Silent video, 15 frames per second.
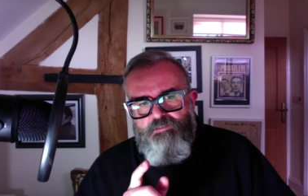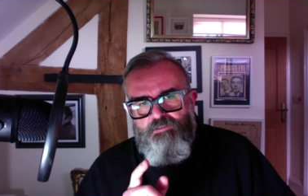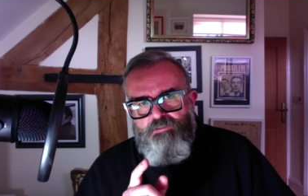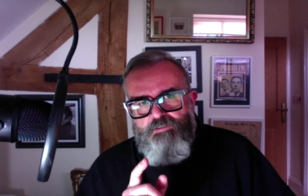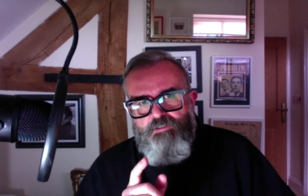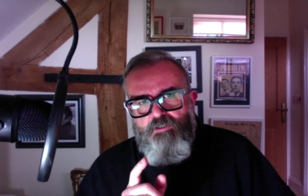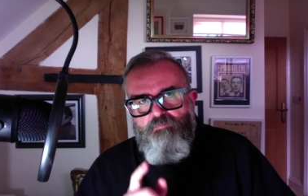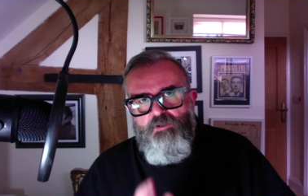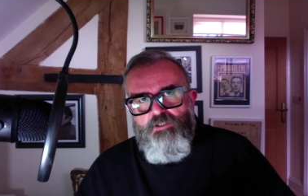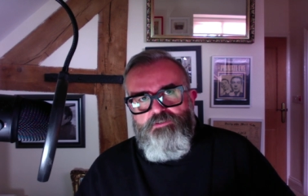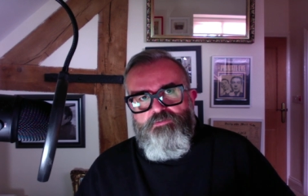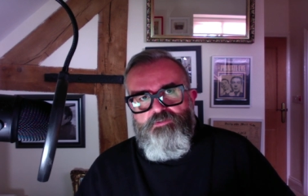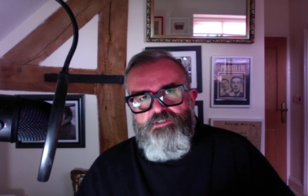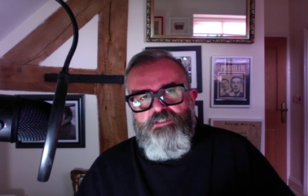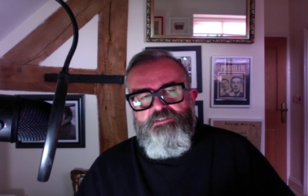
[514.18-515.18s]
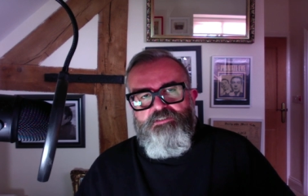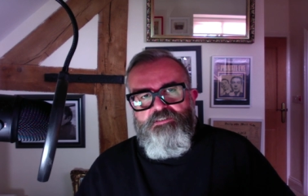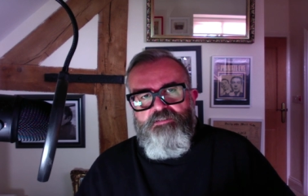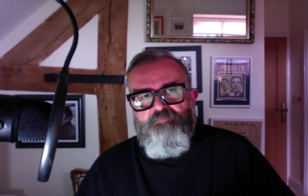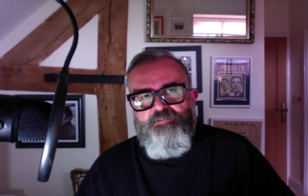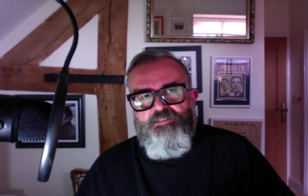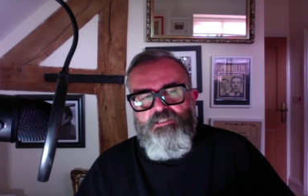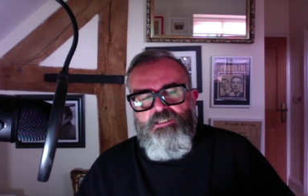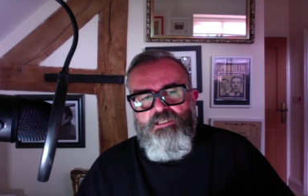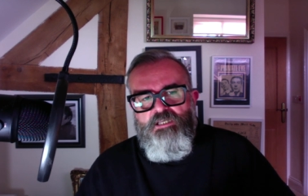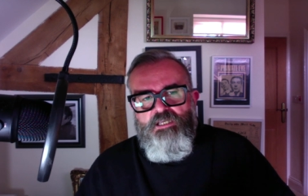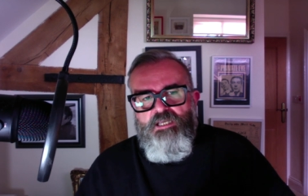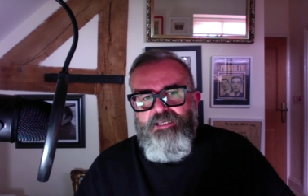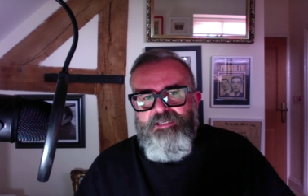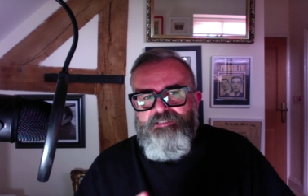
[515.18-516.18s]
Commercial sensitivity.
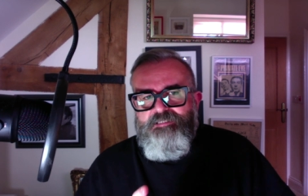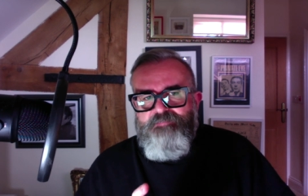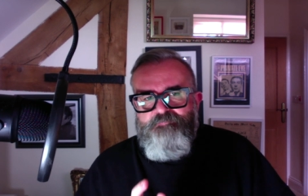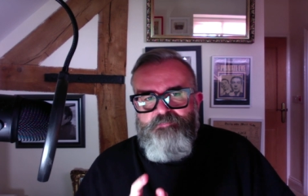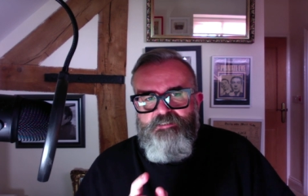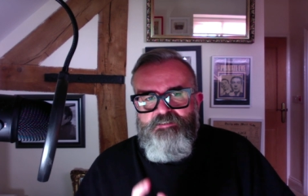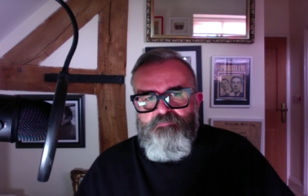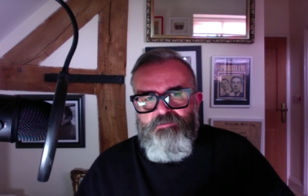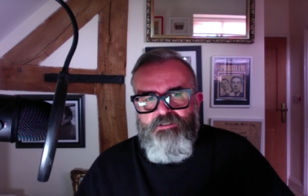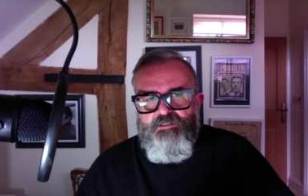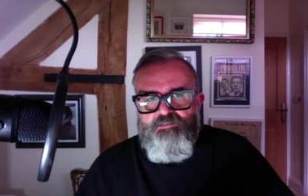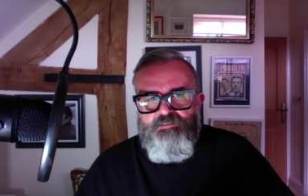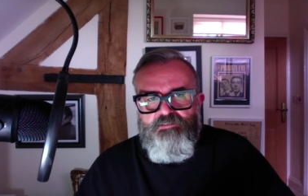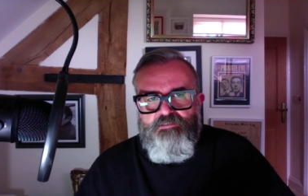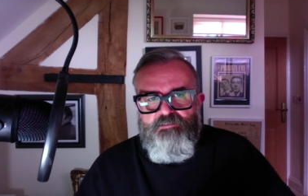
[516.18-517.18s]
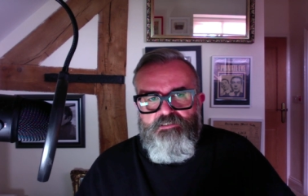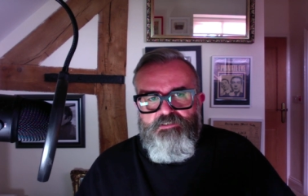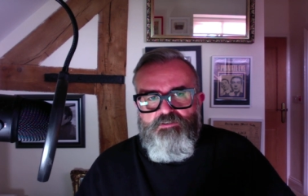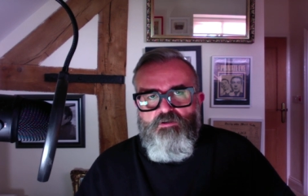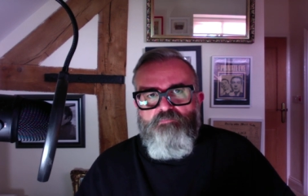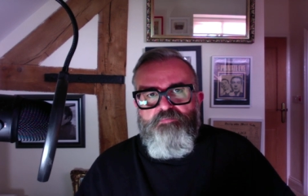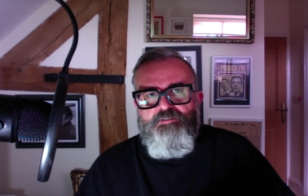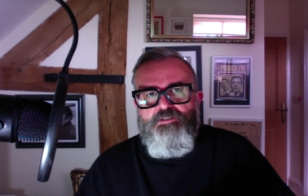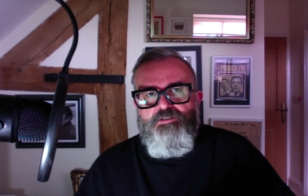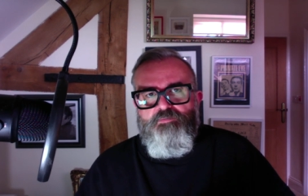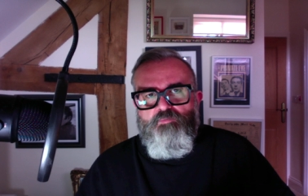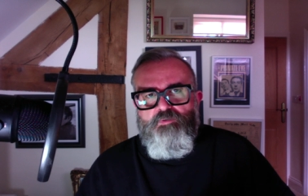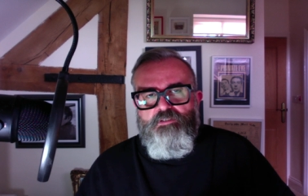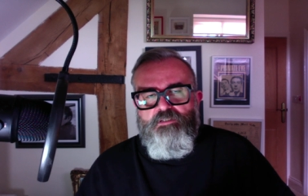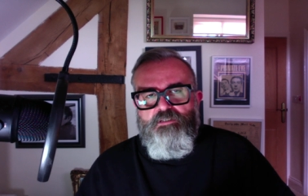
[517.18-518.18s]
If this person, this competition
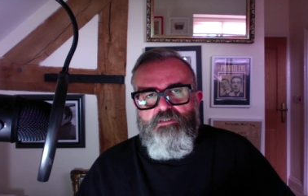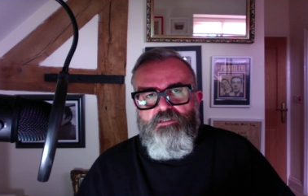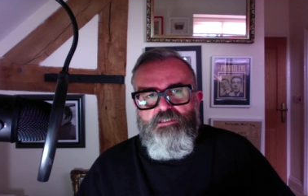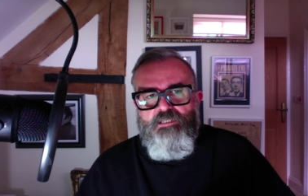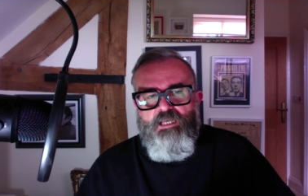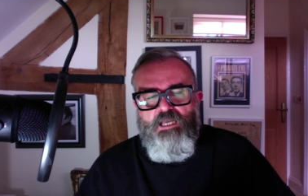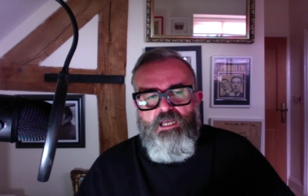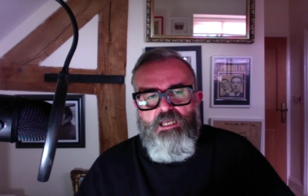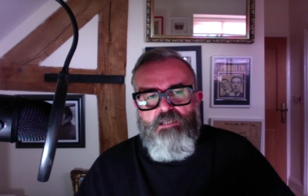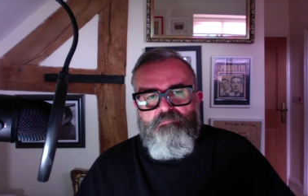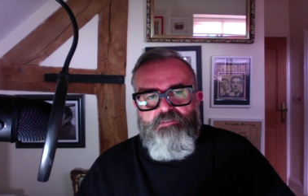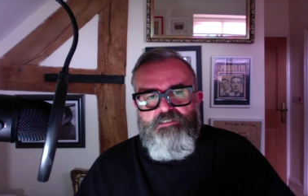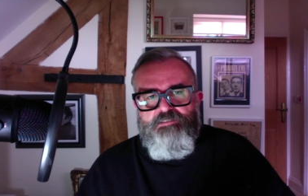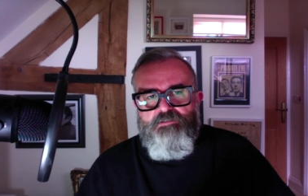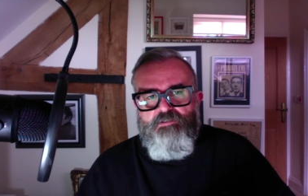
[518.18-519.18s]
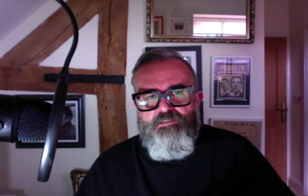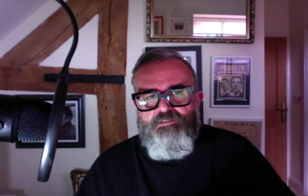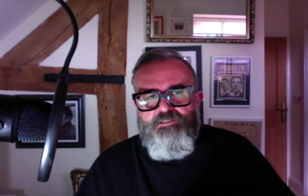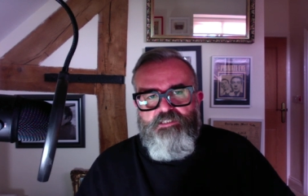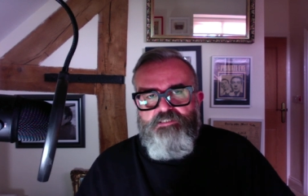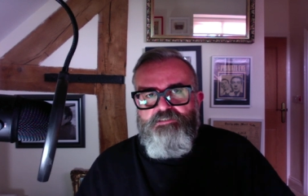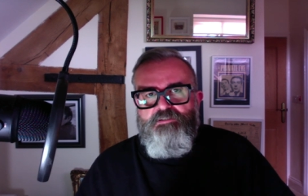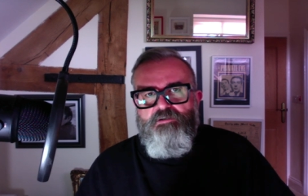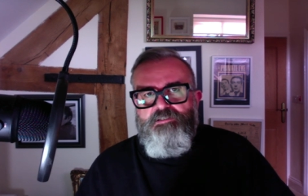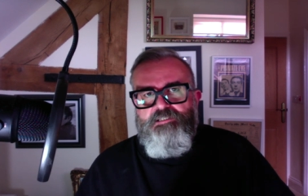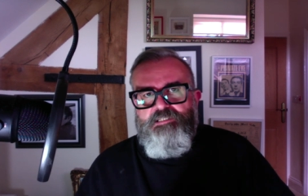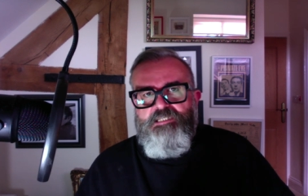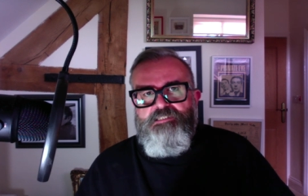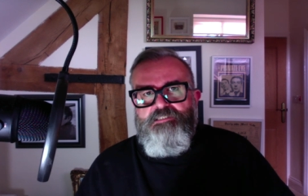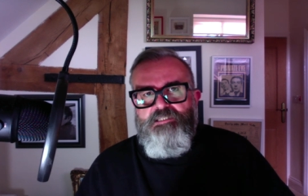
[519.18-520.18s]
winner, do they sign an
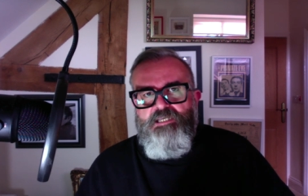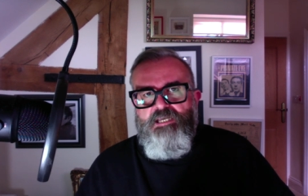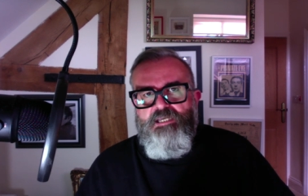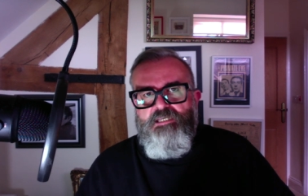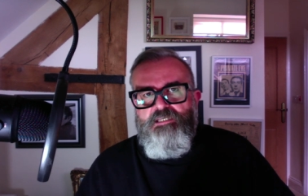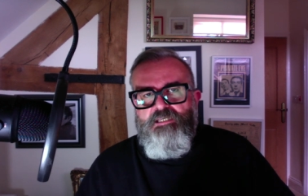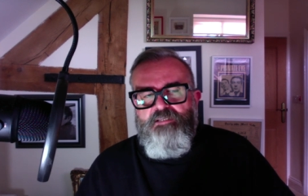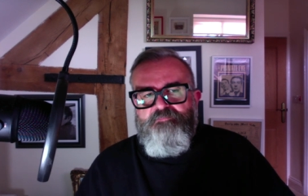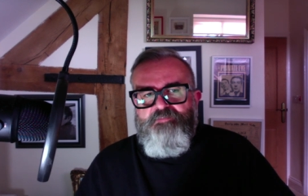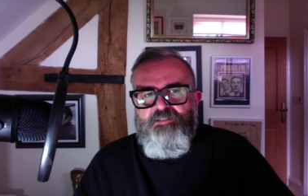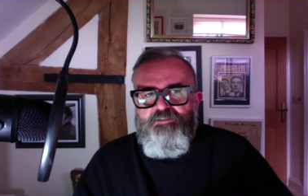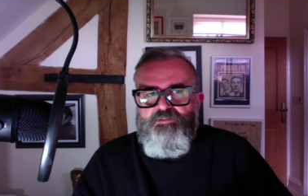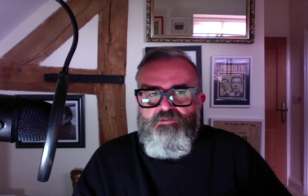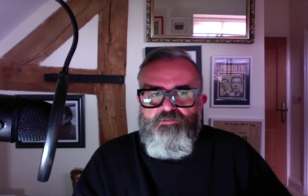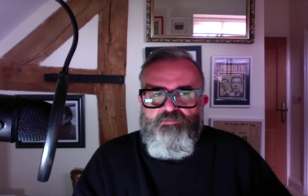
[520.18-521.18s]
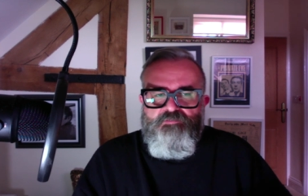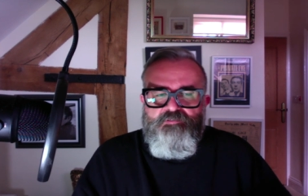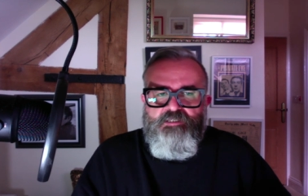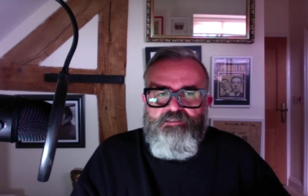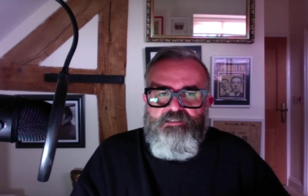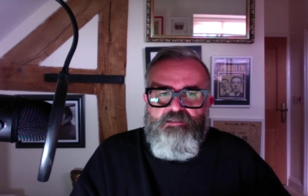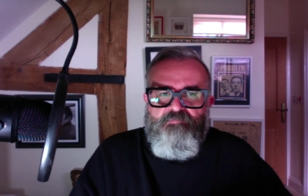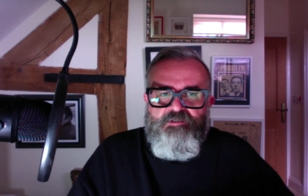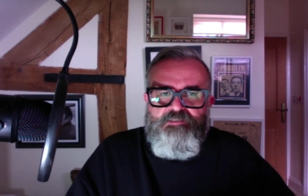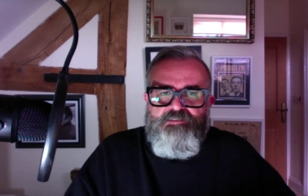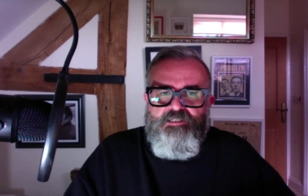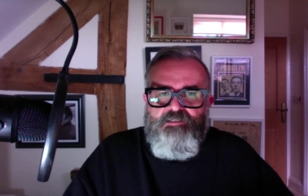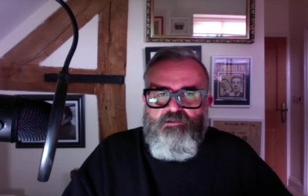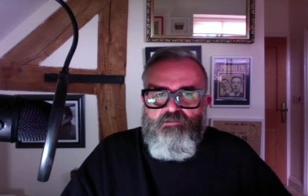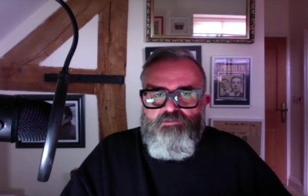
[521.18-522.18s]
NDA? If they do, then that means
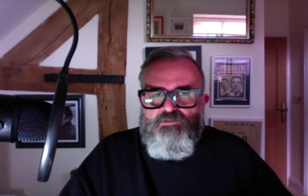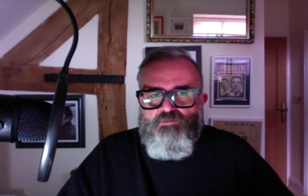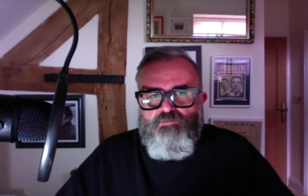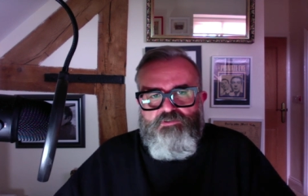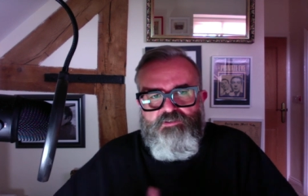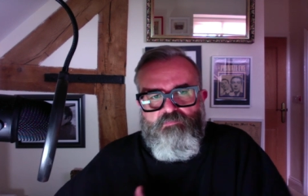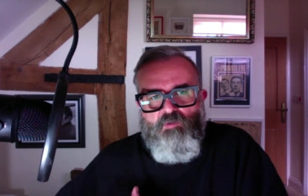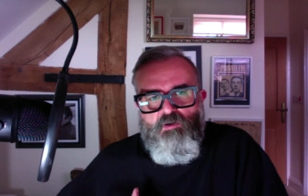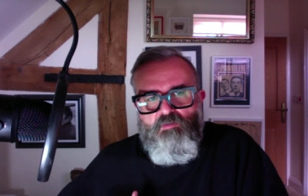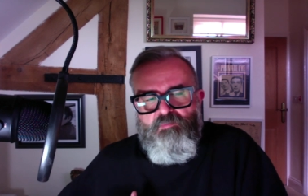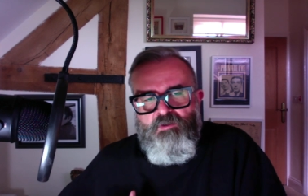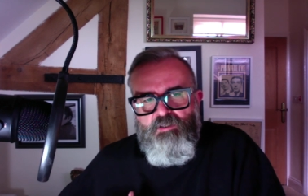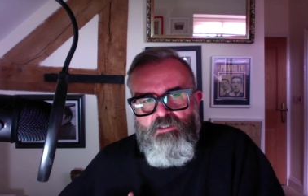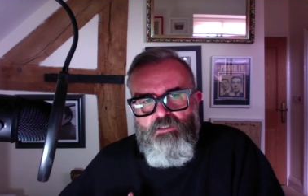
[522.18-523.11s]
they can't talk to the mob,